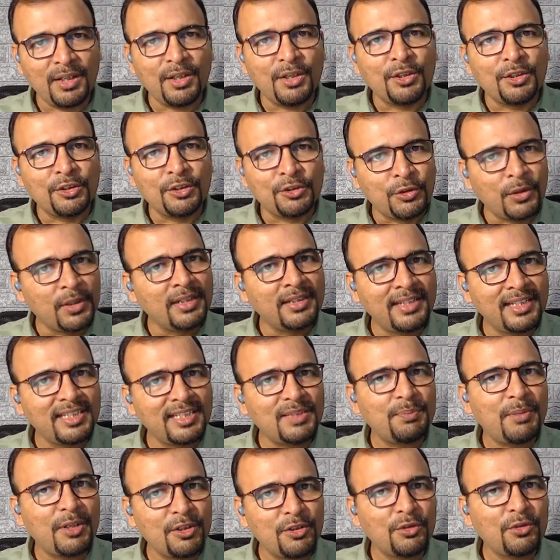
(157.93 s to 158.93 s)
So in this
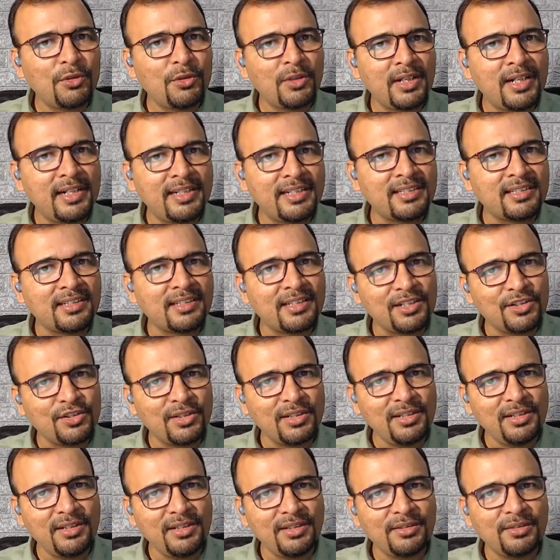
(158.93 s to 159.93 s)
particular
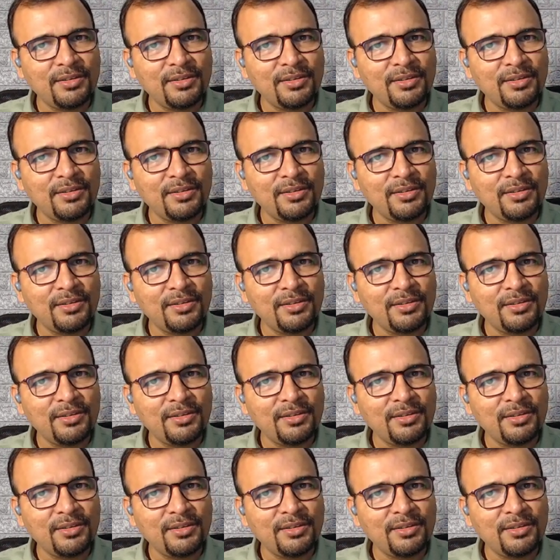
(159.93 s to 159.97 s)
discussion,